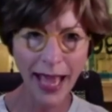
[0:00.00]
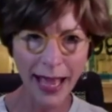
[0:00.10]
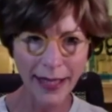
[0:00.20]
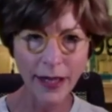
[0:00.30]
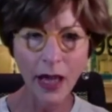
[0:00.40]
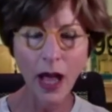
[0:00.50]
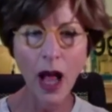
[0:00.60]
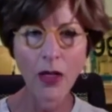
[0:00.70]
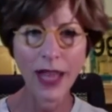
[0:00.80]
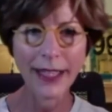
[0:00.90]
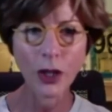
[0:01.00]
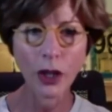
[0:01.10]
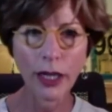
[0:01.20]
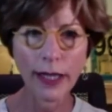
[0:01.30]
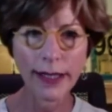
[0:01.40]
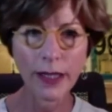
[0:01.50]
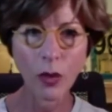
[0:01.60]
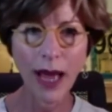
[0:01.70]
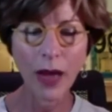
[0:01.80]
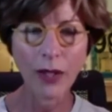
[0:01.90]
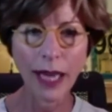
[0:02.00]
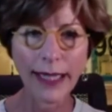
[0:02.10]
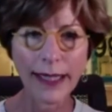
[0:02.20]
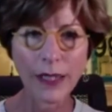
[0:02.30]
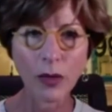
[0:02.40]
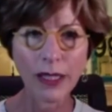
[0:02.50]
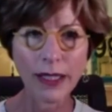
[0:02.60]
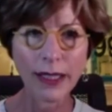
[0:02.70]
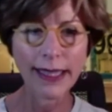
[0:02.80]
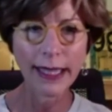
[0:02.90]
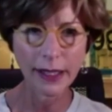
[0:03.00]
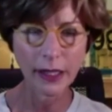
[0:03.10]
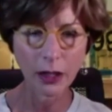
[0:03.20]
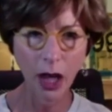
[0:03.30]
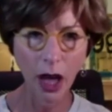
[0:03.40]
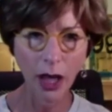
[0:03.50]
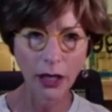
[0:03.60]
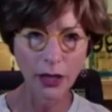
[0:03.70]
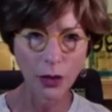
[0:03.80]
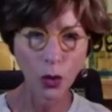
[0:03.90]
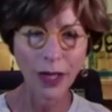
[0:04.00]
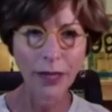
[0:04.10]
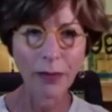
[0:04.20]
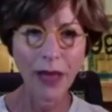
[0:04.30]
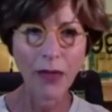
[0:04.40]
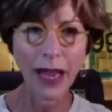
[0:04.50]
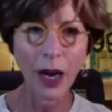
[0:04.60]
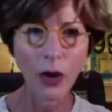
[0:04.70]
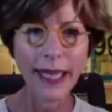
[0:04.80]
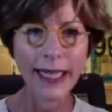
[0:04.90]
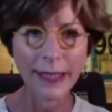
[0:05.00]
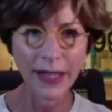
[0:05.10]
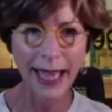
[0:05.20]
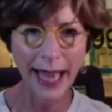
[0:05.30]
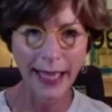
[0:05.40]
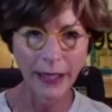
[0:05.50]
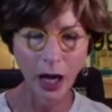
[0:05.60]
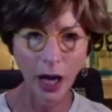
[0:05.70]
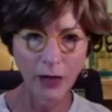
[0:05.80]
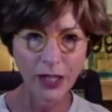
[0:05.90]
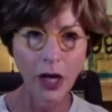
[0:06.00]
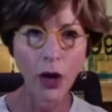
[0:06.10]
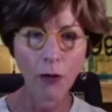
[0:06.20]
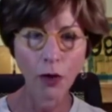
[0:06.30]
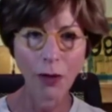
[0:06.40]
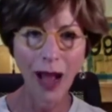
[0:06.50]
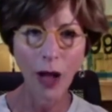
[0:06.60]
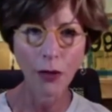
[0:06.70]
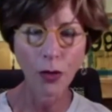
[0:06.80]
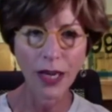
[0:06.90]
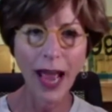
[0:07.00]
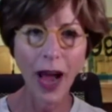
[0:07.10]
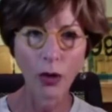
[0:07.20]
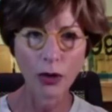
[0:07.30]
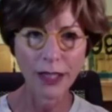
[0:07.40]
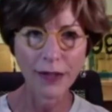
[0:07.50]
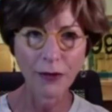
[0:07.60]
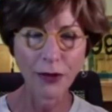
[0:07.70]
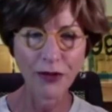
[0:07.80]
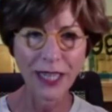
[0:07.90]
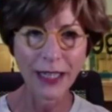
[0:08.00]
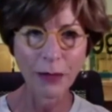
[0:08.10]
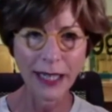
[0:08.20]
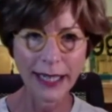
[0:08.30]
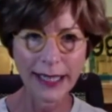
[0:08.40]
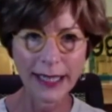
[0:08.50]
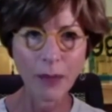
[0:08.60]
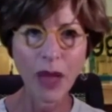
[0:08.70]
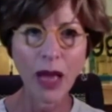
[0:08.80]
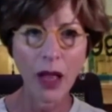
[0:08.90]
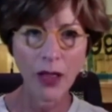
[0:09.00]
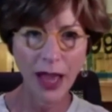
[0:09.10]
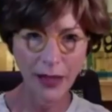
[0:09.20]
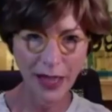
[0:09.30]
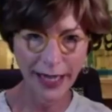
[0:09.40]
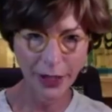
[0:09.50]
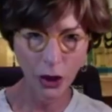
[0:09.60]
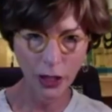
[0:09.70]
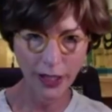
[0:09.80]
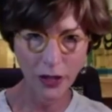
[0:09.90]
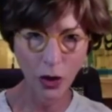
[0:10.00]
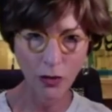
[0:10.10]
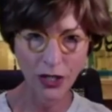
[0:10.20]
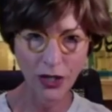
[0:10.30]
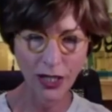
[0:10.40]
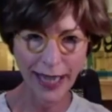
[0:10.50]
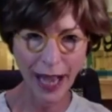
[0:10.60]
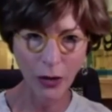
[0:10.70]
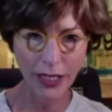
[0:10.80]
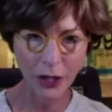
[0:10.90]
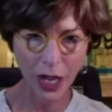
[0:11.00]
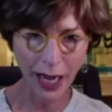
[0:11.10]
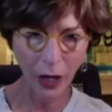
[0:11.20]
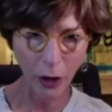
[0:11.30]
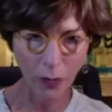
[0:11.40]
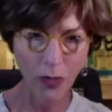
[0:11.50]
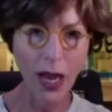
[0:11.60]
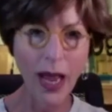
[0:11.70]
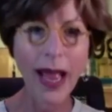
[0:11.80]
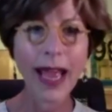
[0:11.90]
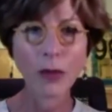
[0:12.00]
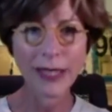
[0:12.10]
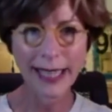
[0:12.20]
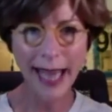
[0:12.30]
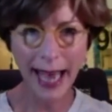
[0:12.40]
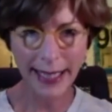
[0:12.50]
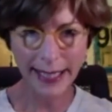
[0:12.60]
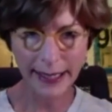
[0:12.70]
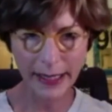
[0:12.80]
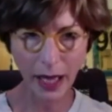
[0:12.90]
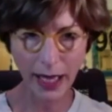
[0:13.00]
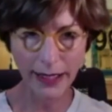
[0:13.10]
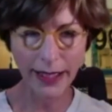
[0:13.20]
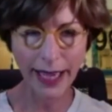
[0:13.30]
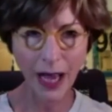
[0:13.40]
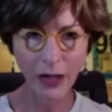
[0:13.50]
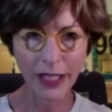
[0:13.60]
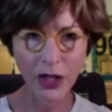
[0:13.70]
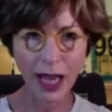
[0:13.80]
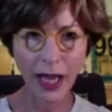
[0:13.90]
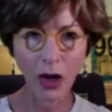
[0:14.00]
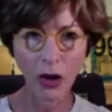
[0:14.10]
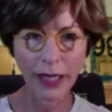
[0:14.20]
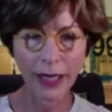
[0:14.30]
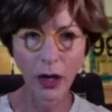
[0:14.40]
then they took us around, I guess it was 6 o'clock. So we had been there and in the handcuffs for about 3 hours and 15 minutes. Then they took us over to the county jail, and we sat inside the county jail